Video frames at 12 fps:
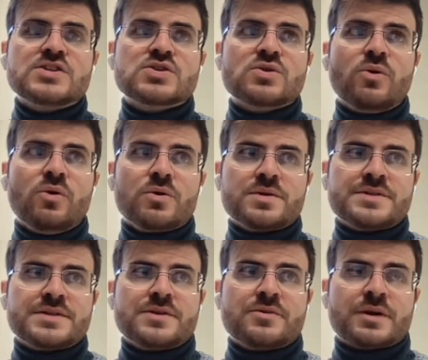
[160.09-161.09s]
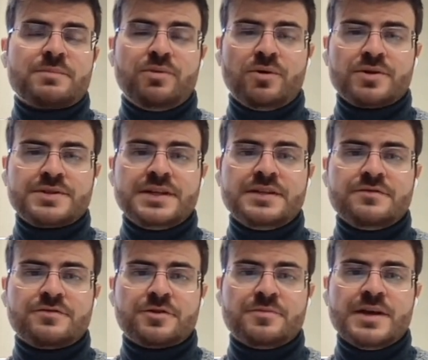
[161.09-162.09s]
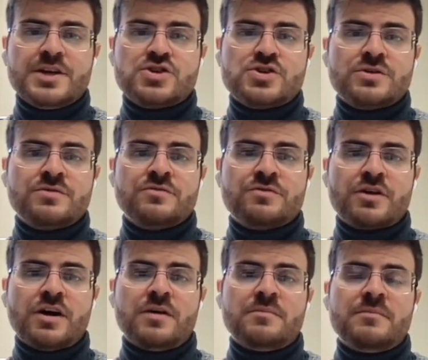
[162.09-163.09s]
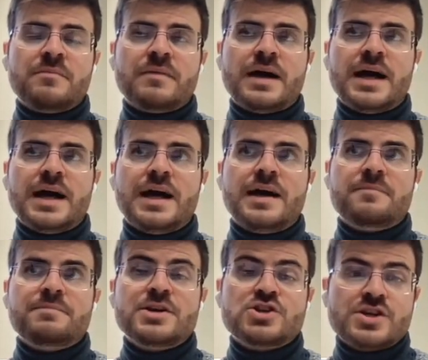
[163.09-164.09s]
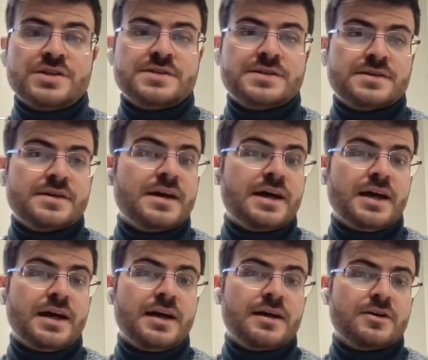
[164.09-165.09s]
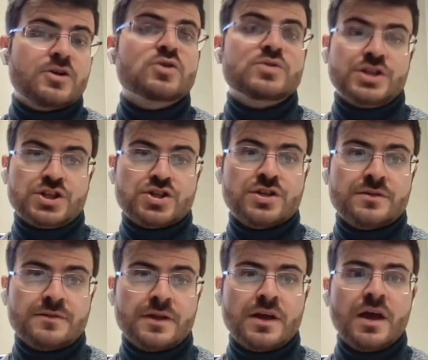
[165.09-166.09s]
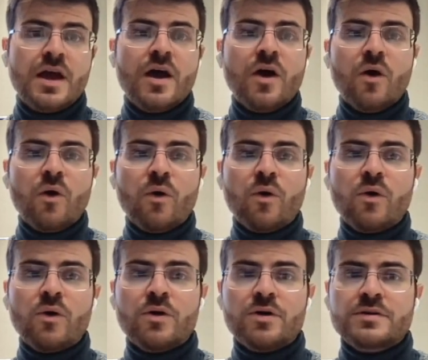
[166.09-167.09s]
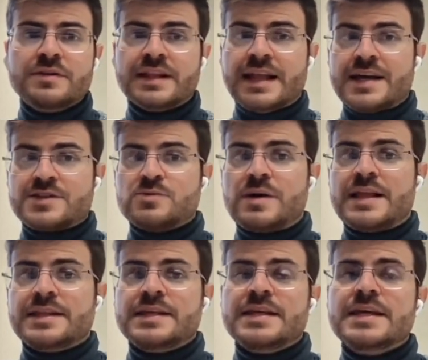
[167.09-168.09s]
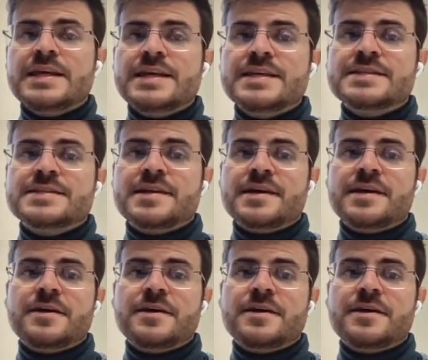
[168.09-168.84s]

scores reported information from patient's condition. Or the last one is